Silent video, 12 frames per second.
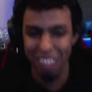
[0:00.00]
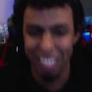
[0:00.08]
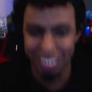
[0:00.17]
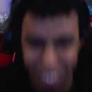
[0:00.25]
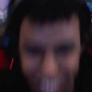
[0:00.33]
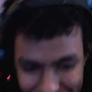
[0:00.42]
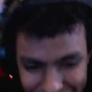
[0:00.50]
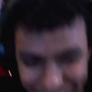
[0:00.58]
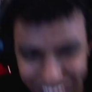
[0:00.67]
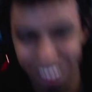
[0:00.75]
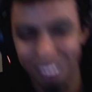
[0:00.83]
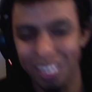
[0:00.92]
like beyond
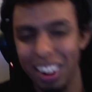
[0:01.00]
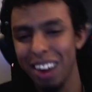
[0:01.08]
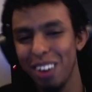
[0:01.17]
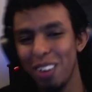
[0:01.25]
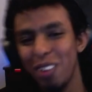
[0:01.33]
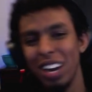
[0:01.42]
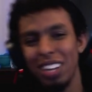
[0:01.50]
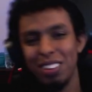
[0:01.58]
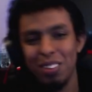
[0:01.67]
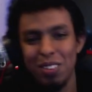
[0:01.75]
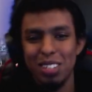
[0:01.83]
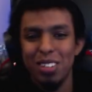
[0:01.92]
slow, bro. I don't know why it
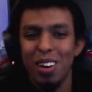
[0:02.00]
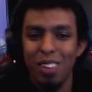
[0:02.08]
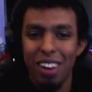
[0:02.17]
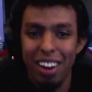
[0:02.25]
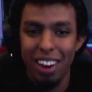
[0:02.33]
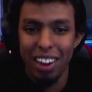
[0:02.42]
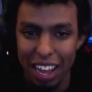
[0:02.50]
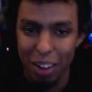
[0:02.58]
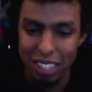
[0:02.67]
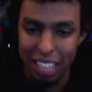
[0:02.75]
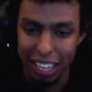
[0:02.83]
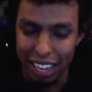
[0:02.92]
took me so long. It
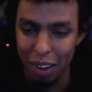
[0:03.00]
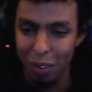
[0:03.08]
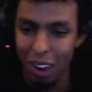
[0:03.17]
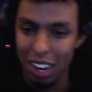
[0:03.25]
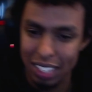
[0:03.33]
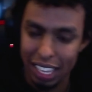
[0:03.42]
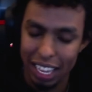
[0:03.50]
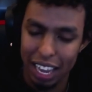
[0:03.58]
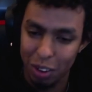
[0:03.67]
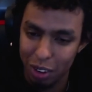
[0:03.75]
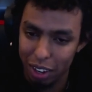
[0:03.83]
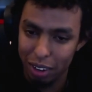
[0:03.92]
was like I watched like a
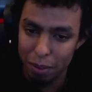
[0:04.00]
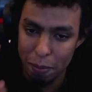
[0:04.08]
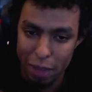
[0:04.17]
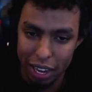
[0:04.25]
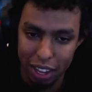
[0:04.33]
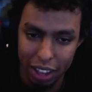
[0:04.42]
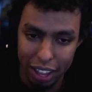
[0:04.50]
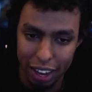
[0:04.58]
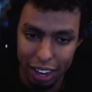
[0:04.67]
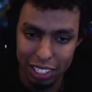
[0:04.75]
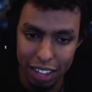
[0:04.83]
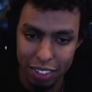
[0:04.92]
good minute,
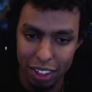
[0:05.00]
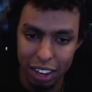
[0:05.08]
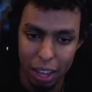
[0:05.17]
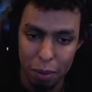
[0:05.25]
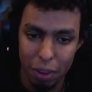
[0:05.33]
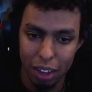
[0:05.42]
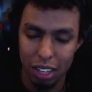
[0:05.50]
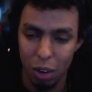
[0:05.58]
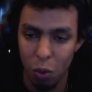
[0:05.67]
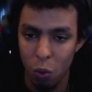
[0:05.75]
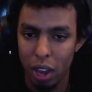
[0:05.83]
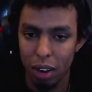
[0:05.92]
and then it hit me. I was like,
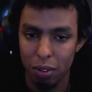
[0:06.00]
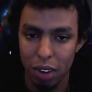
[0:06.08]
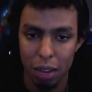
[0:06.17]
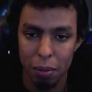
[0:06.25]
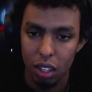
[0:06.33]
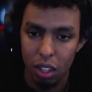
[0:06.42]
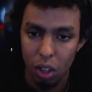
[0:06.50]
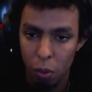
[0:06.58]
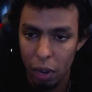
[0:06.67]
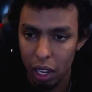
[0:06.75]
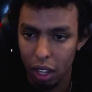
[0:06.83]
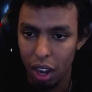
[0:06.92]
wait a fucking. Oh
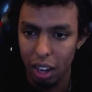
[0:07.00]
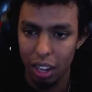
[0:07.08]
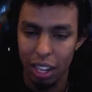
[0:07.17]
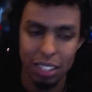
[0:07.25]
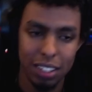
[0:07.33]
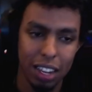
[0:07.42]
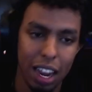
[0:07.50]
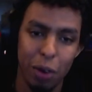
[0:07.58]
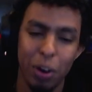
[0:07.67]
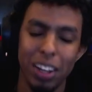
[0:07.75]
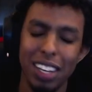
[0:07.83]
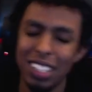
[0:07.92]
my god, it's
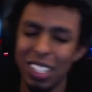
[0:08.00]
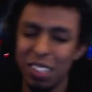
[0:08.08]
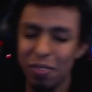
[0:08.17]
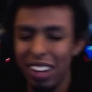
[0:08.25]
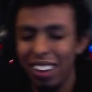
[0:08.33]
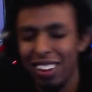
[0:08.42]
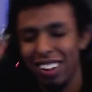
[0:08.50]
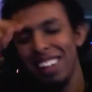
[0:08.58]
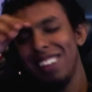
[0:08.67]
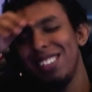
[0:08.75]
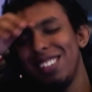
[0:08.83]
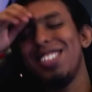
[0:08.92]
Irene's spell.
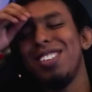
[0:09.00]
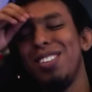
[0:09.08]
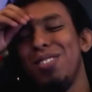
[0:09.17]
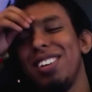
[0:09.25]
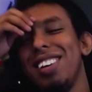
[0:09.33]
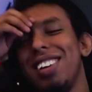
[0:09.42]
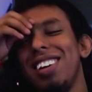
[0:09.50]
So stupid.